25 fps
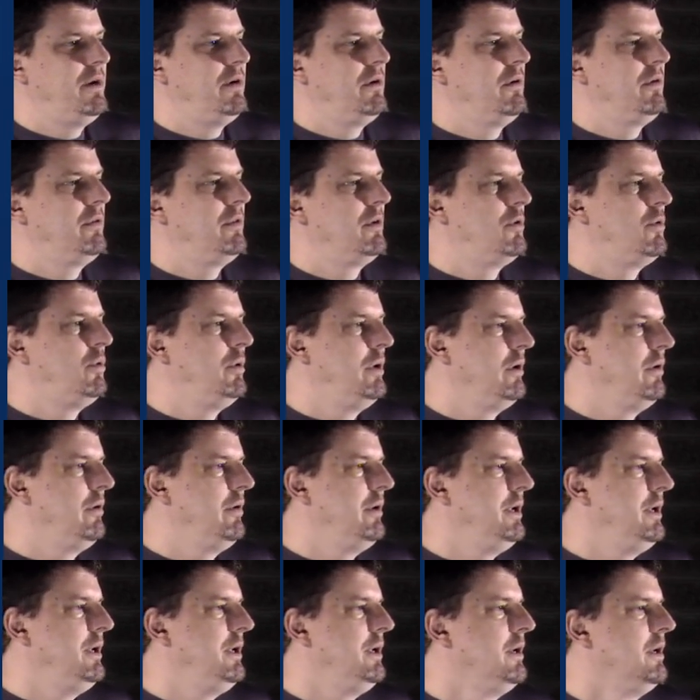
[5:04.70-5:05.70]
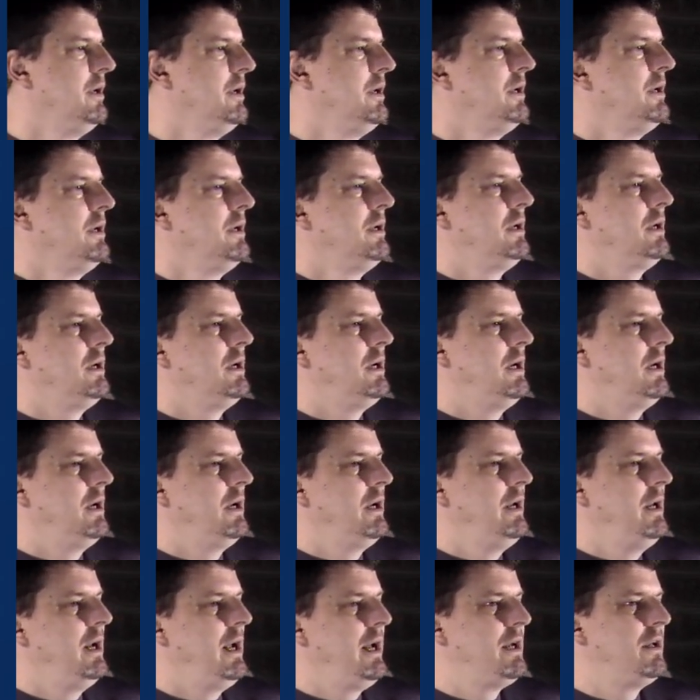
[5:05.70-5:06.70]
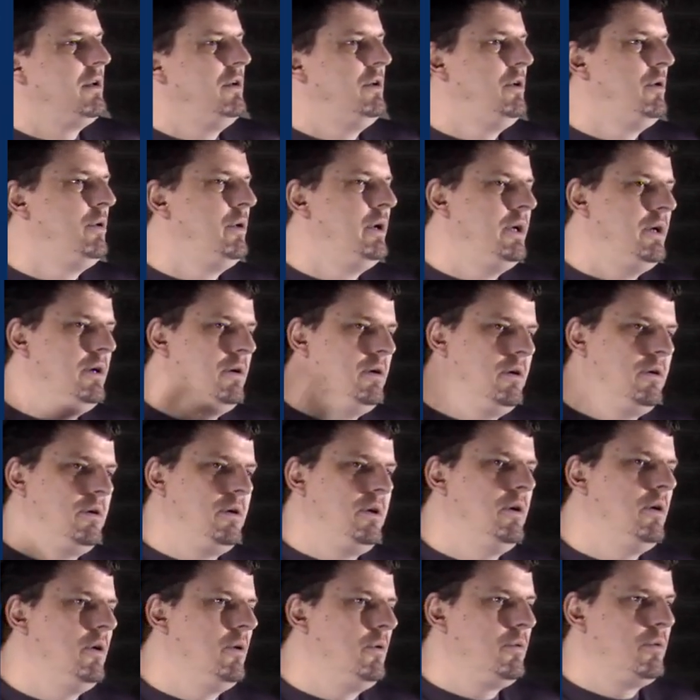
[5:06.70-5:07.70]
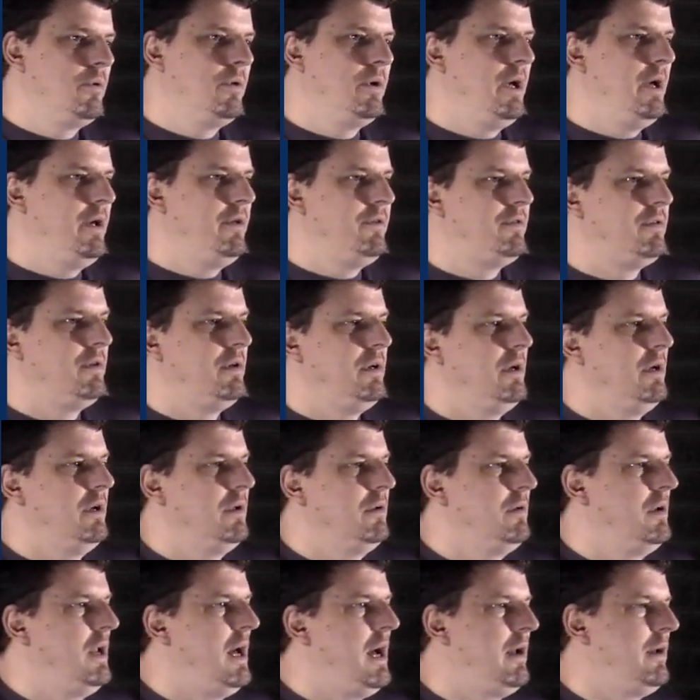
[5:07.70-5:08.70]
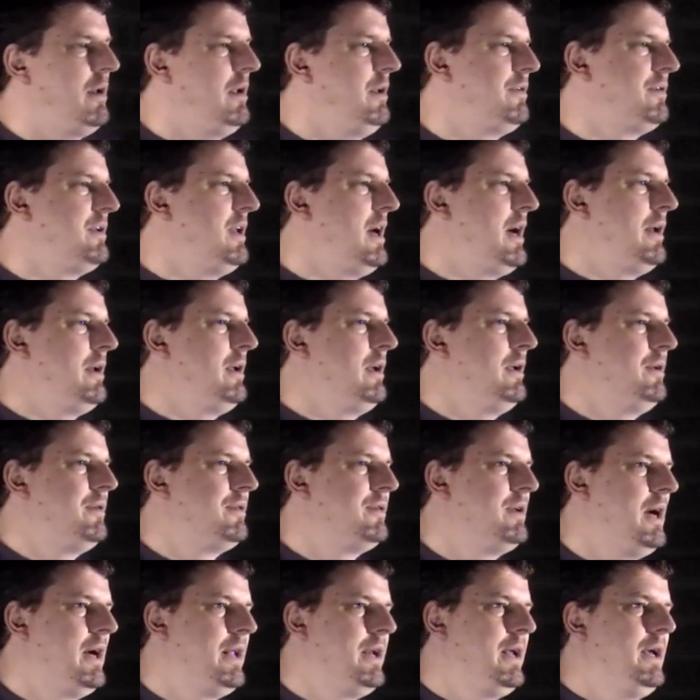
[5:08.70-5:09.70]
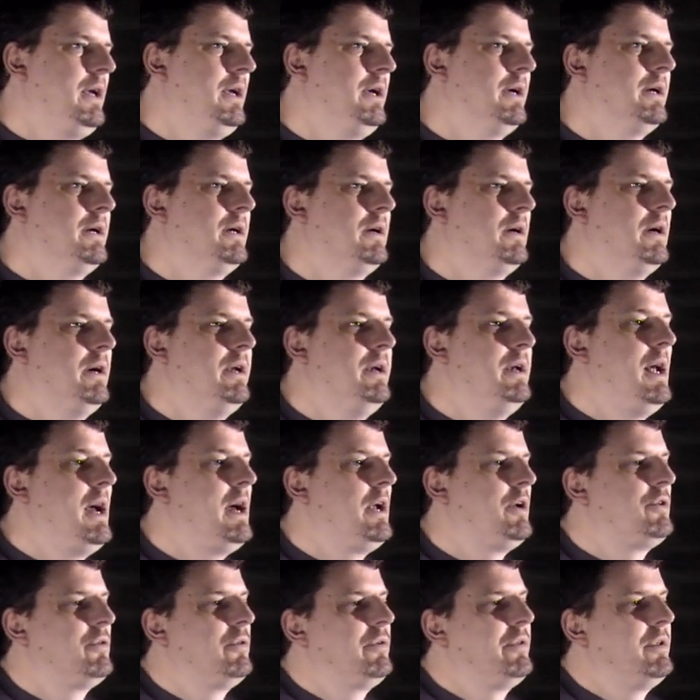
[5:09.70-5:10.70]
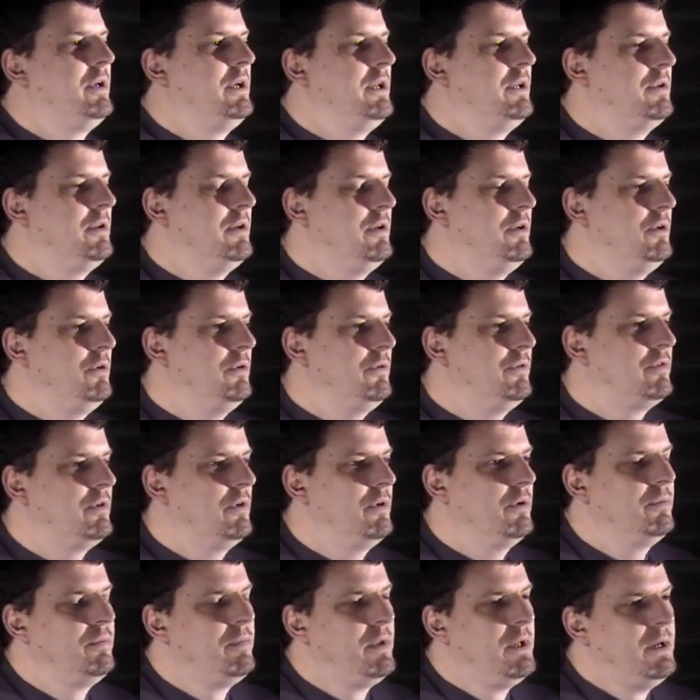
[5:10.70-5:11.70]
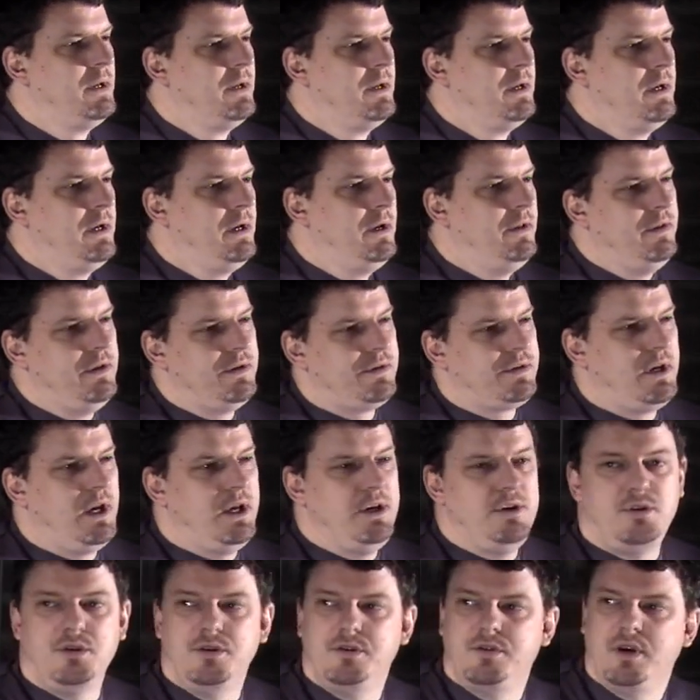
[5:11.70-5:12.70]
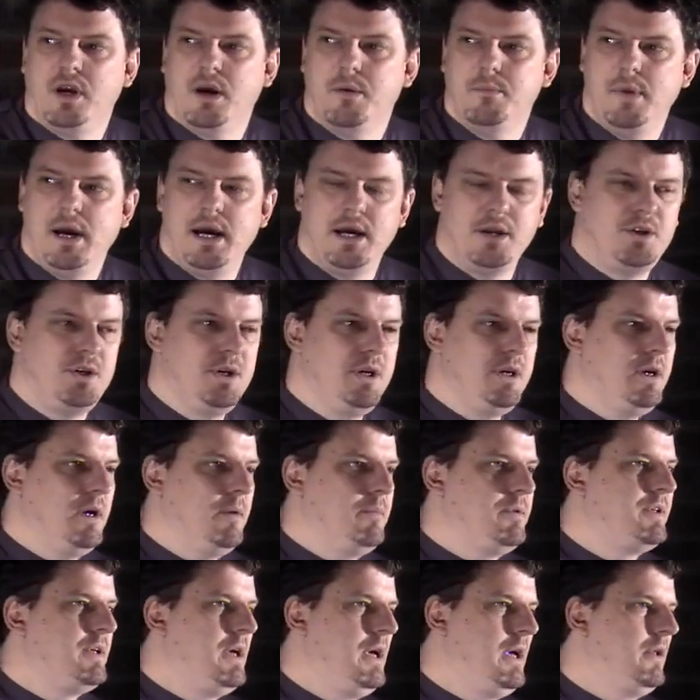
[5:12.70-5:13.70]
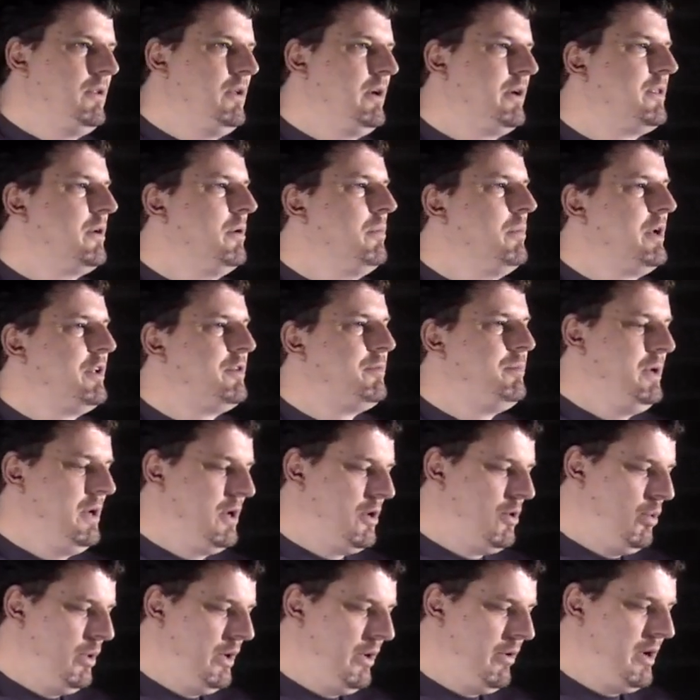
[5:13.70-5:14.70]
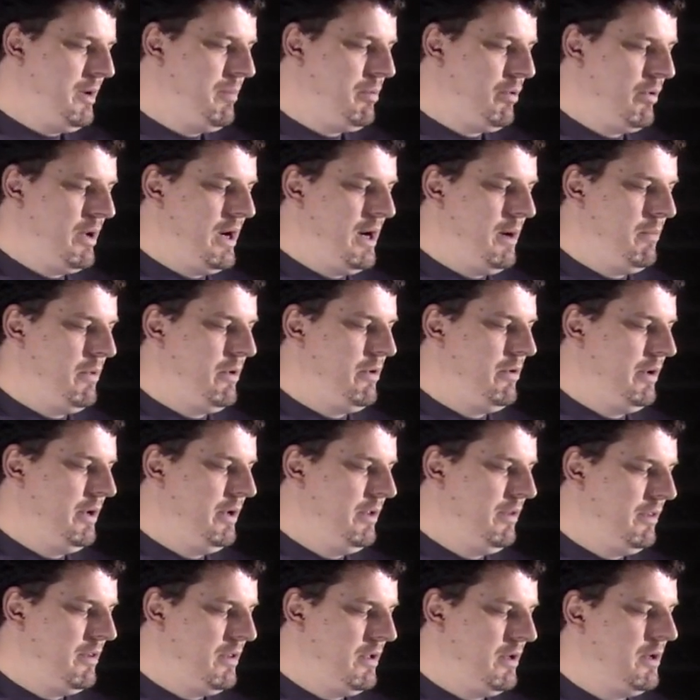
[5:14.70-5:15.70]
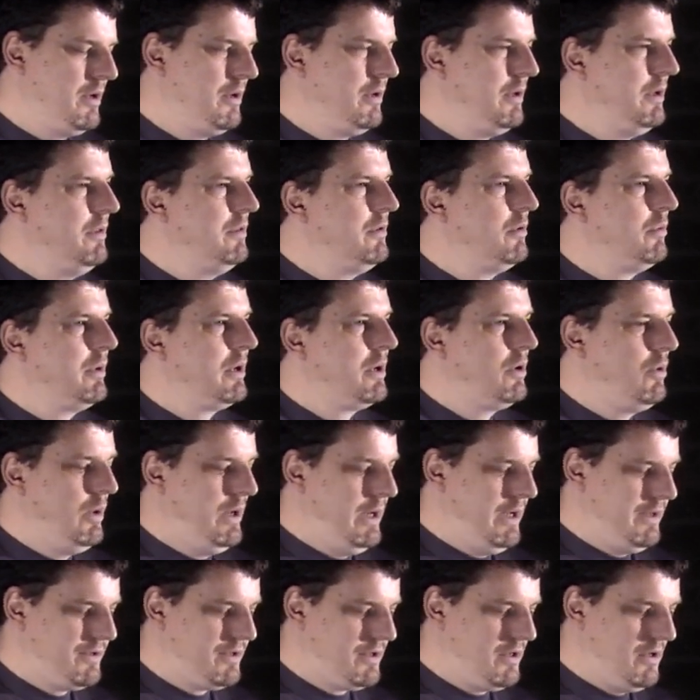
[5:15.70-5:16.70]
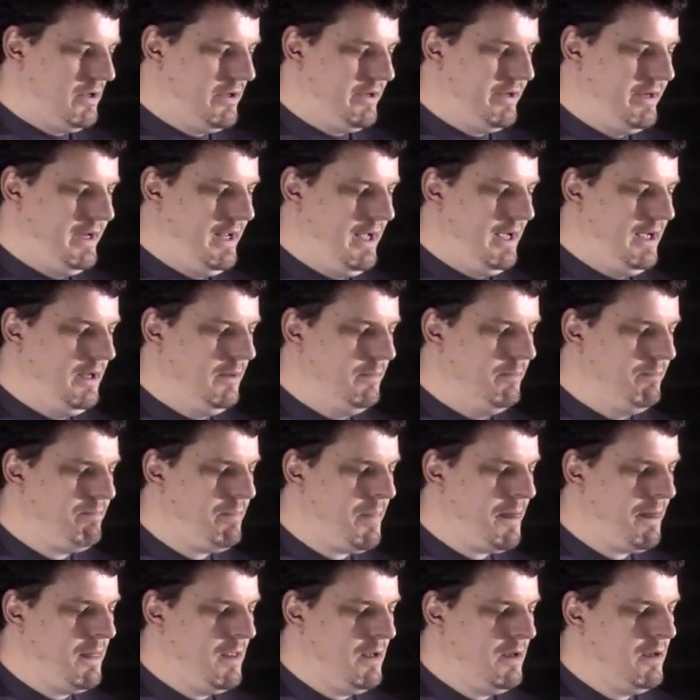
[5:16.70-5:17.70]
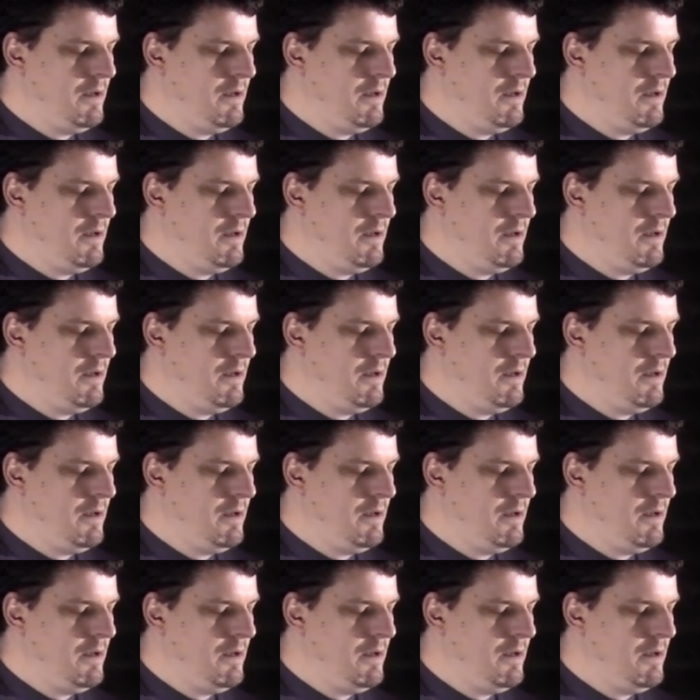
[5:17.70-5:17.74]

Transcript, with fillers: header, the query, uh, and I can do it, you know, as not, it's not, it's not a uh, unnatural thing to do. So in this case, you see I'm matching, I'm saying, look, there must be a query parameter in the, in the request called name.